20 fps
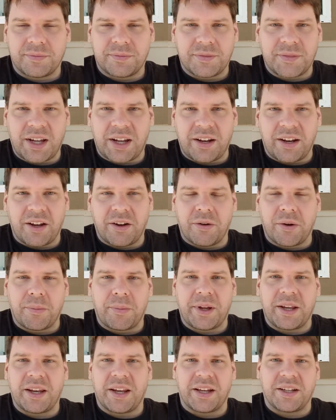I don't know, it would
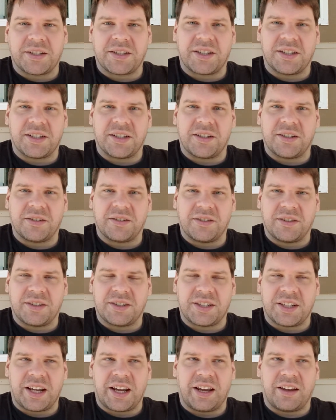have been nice to
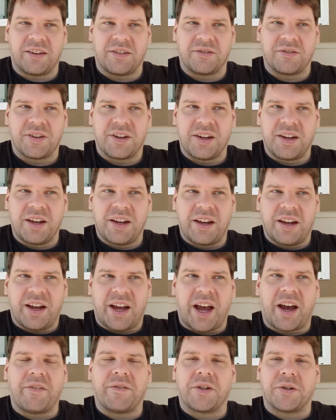see and
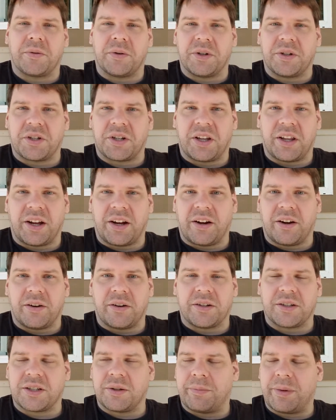have George there
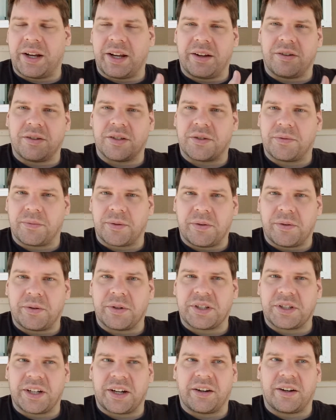or somebody else from
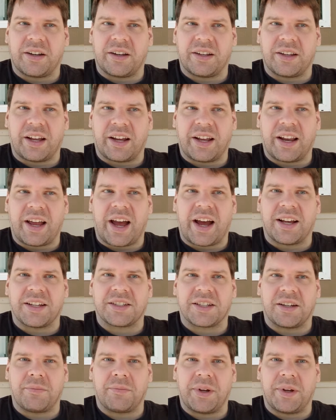Corsair that they could
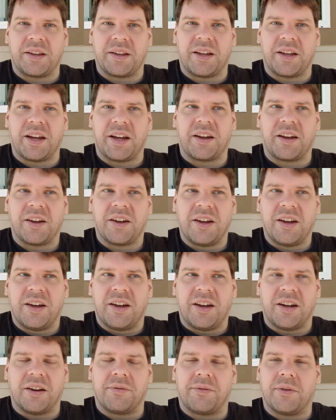ask and be like,
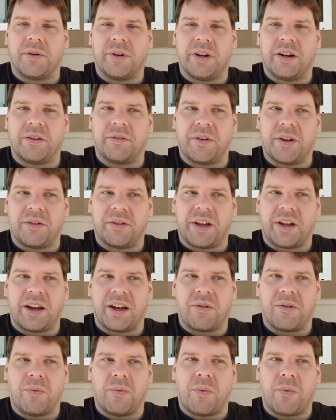in a full interview, like,
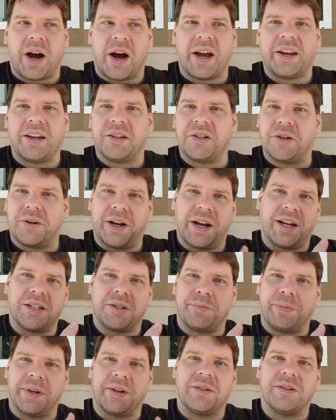why did you guys
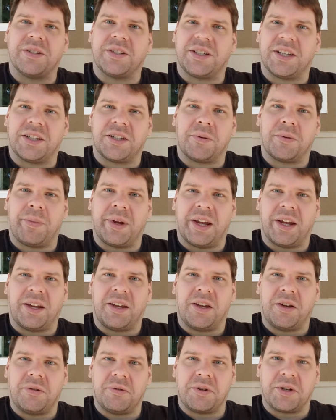build such a big,
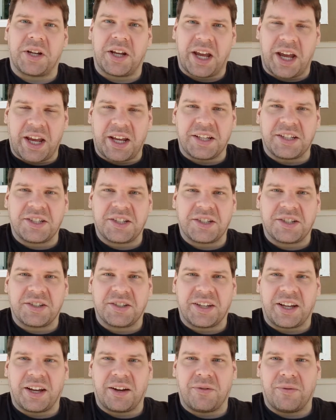huge case?
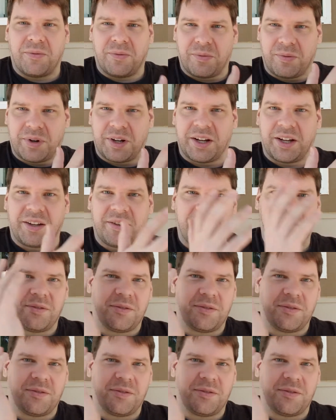Like, what?